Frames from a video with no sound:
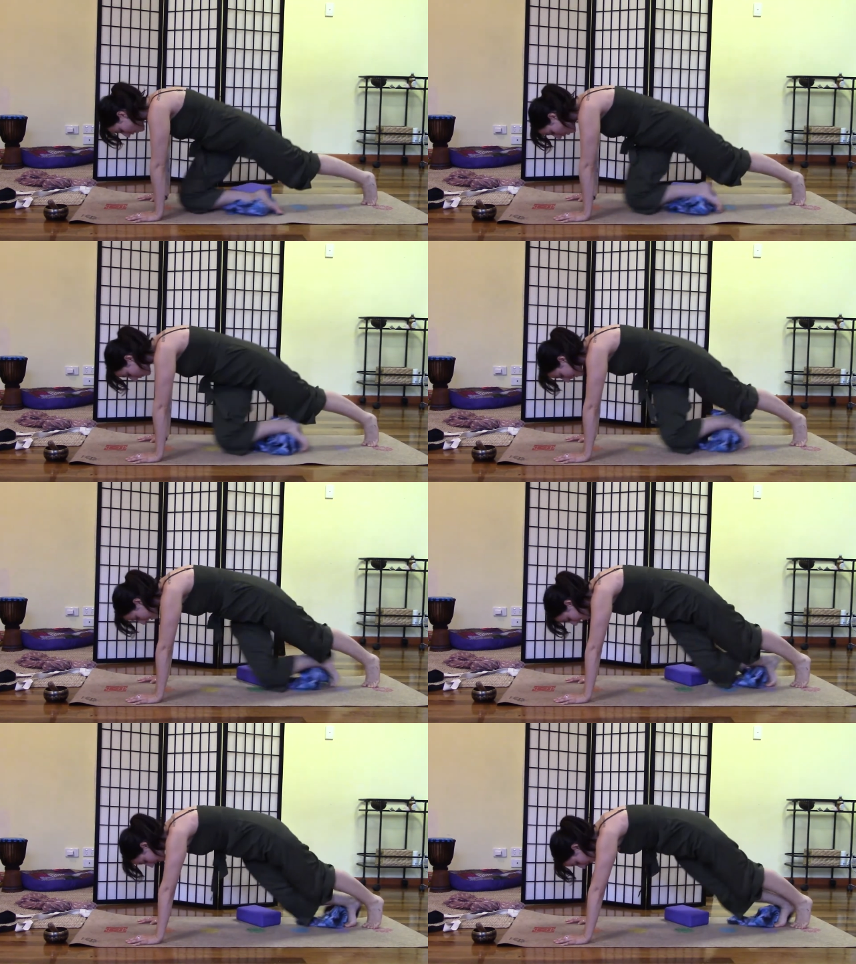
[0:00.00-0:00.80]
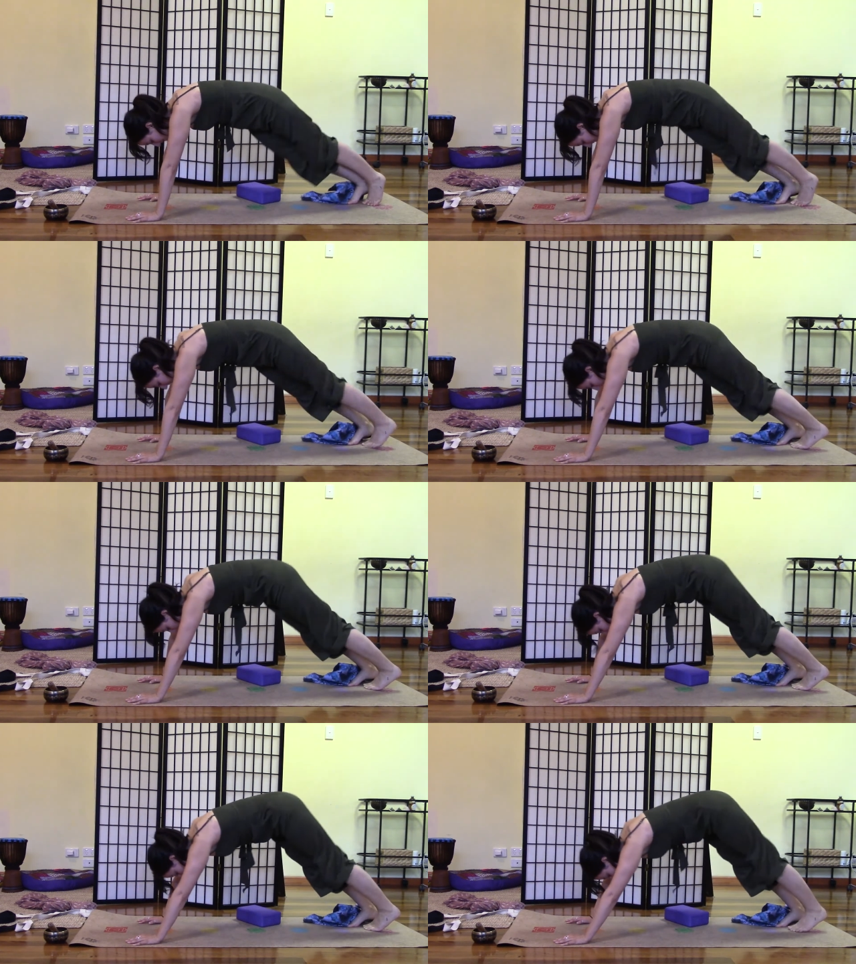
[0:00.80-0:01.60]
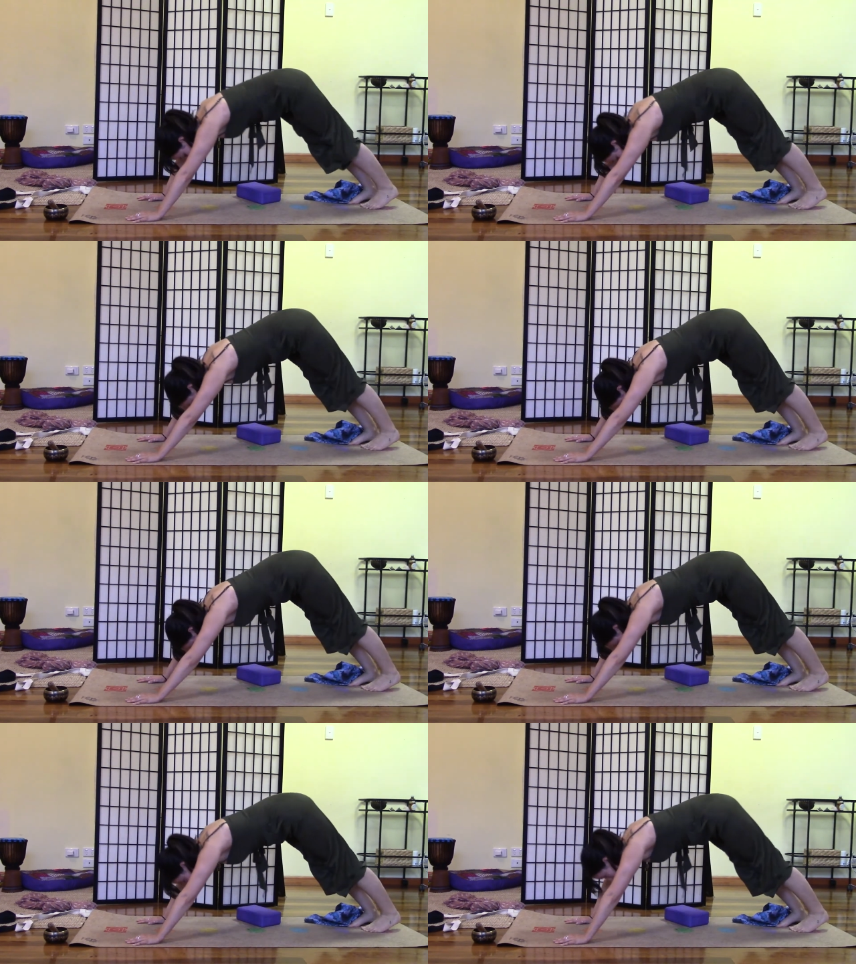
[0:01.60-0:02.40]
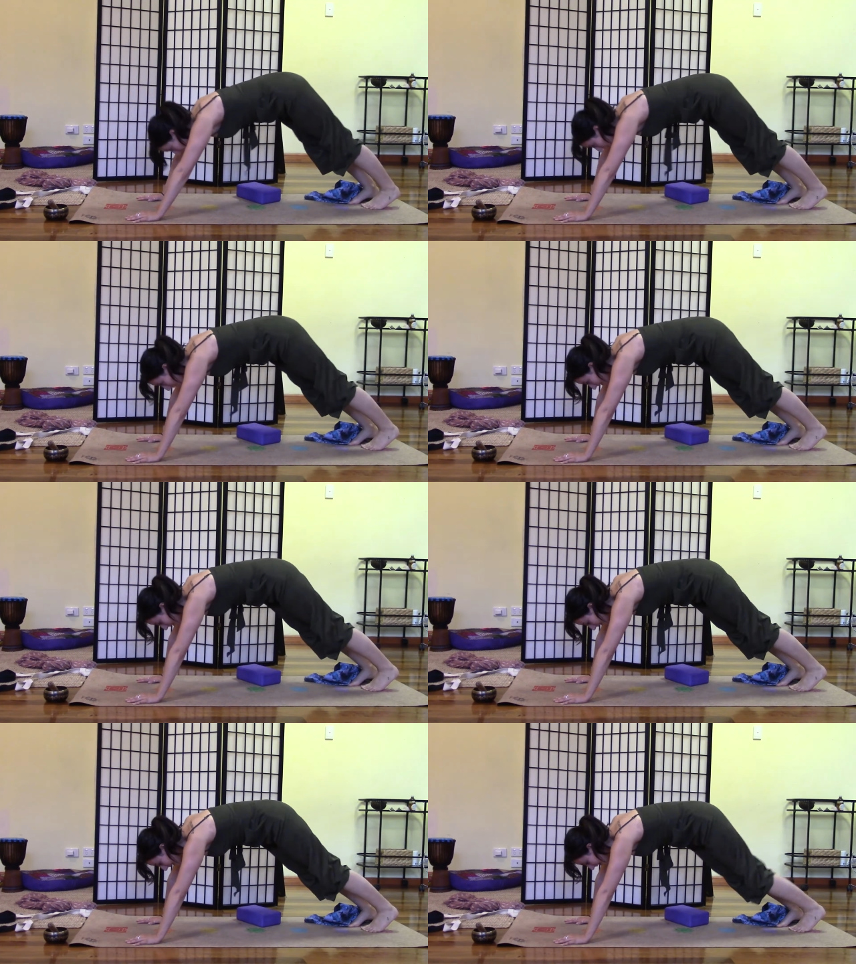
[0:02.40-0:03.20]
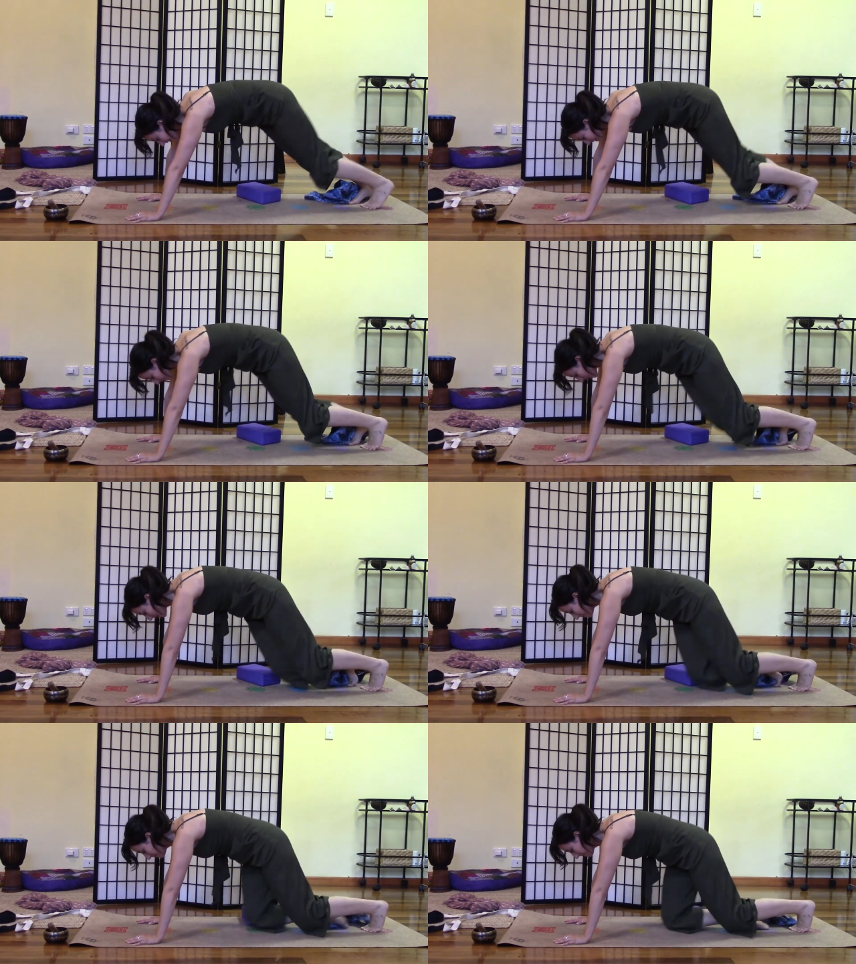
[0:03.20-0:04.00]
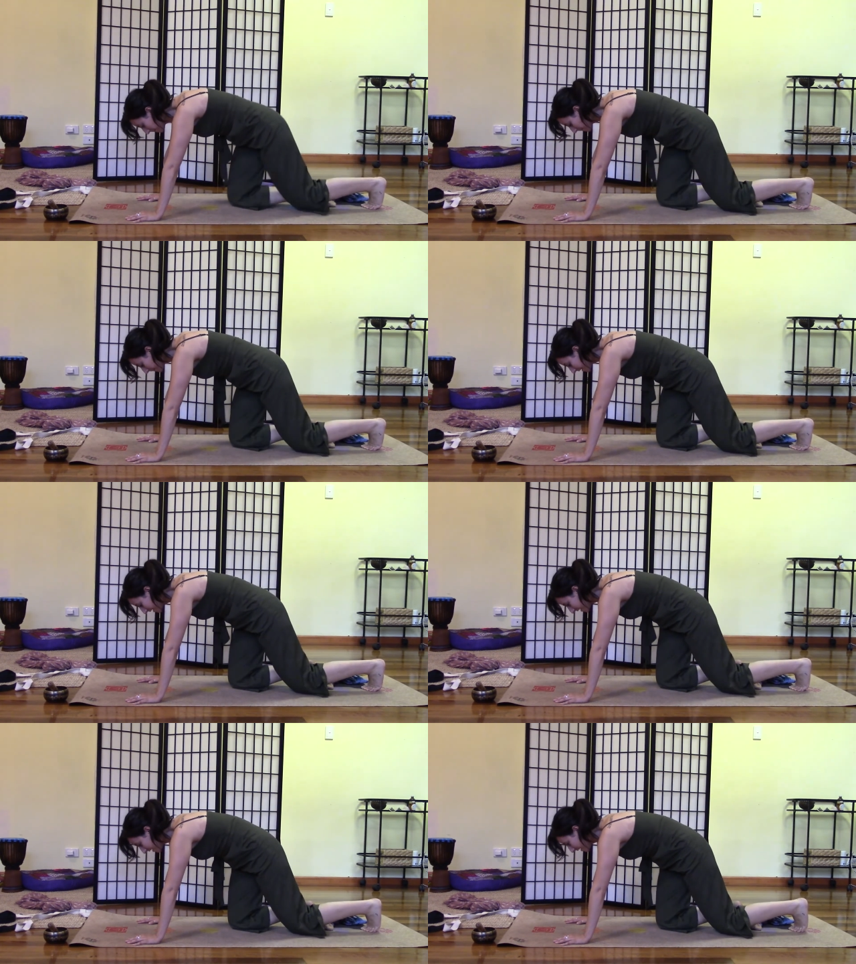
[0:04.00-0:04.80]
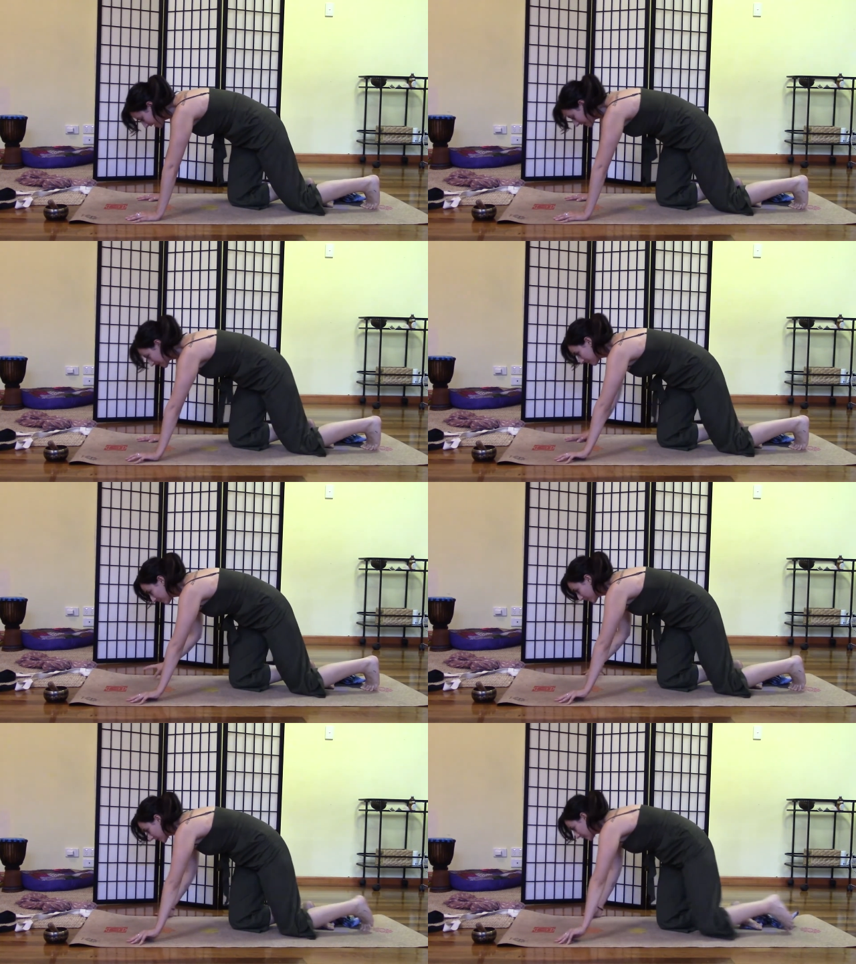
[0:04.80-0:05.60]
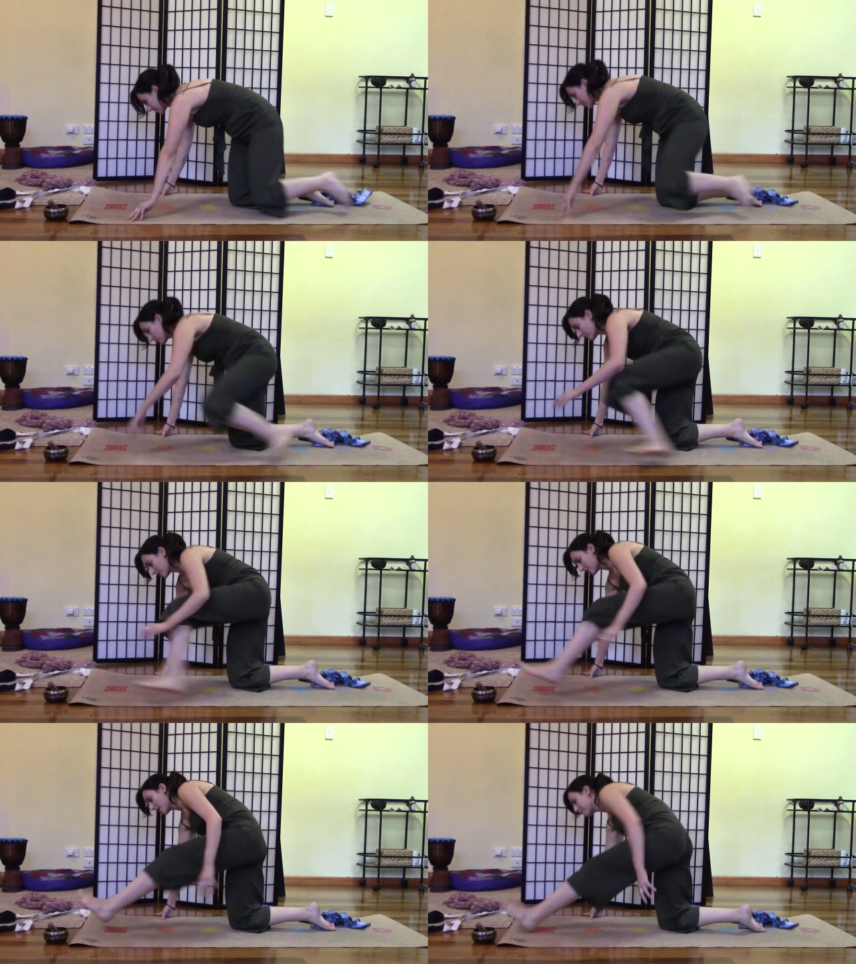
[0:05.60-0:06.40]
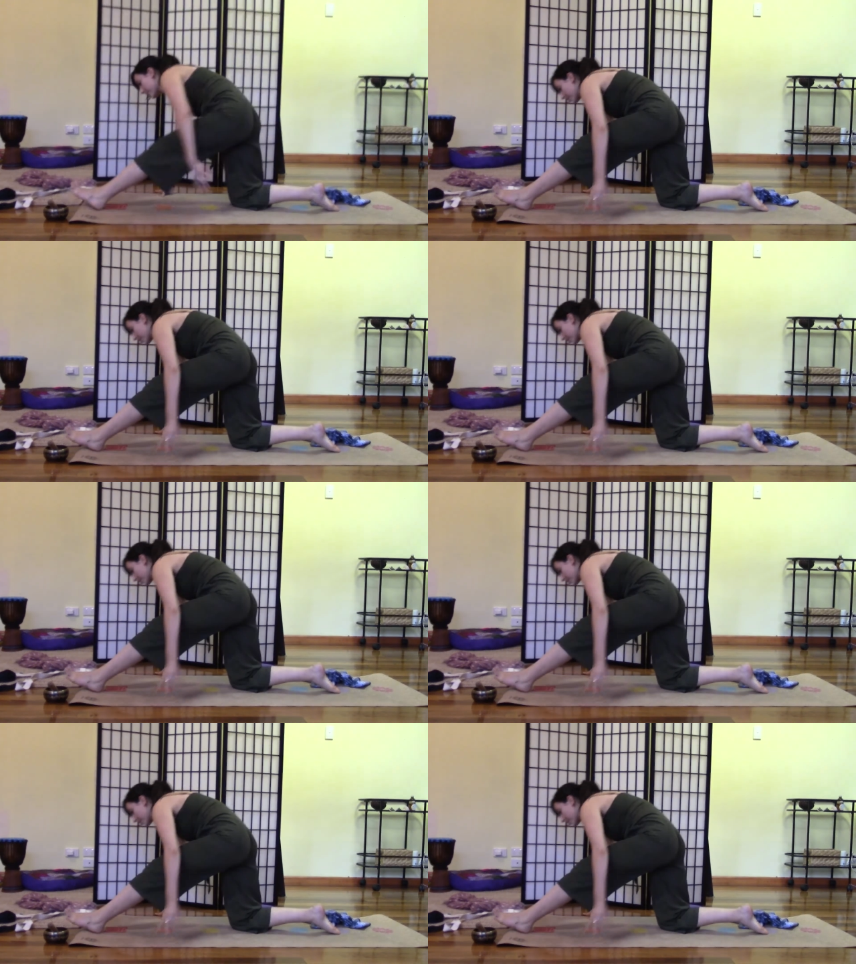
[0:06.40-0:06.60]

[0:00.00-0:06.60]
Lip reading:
[unreadable: no face in view]